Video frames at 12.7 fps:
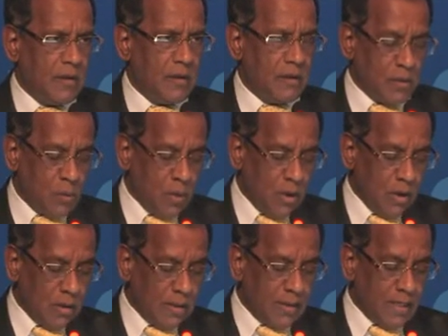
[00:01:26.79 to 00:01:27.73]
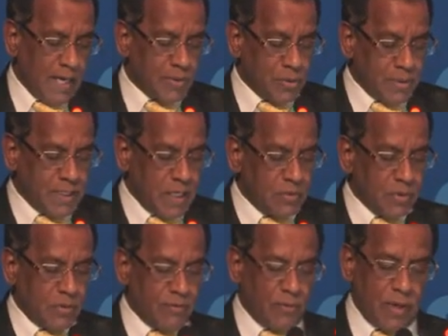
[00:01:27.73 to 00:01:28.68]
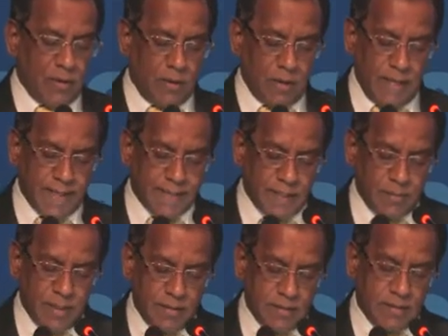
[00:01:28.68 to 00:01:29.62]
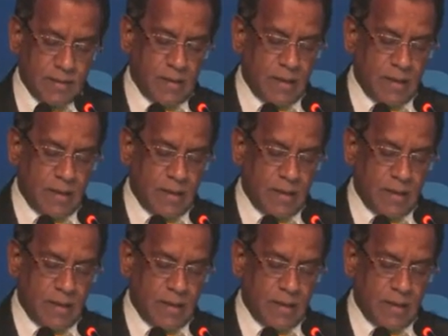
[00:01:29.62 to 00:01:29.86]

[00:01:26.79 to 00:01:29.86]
the World Association for SMEs